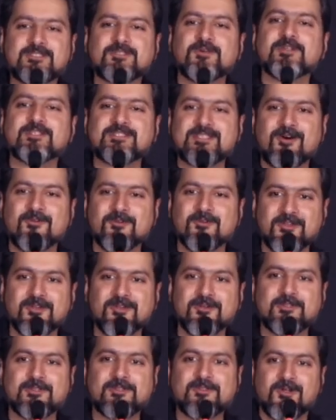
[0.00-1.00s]
it's going to sound, you
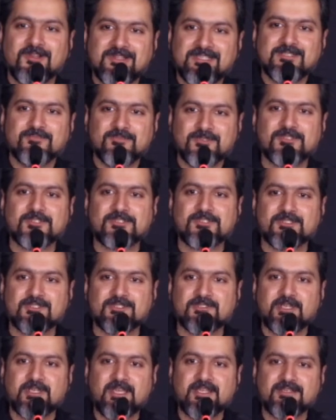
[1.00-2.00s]
know, with all these
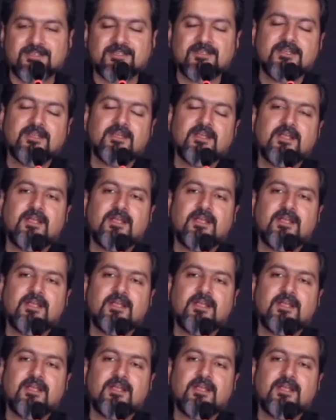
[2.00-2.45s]
musicians together.